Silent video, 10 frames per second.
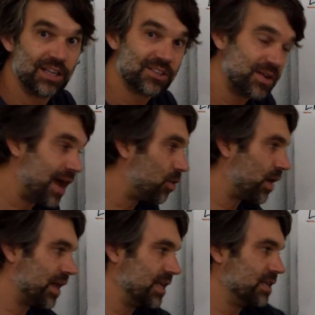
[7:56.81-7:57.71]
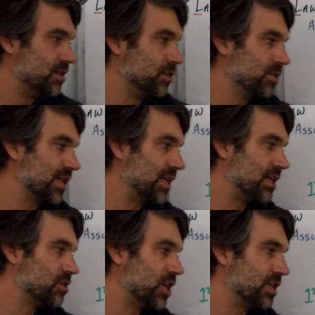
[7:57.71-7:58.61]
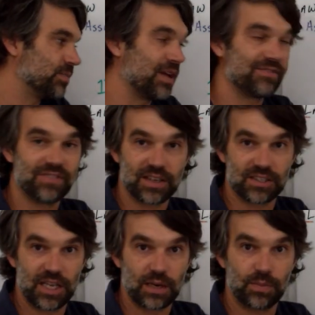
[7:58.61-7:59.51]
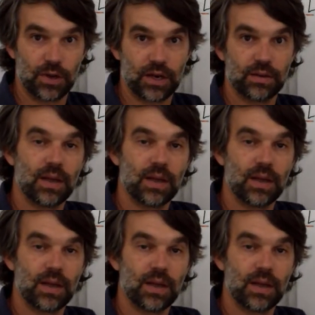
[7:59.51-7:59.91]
So now what I need to do is I need to change my fixed input.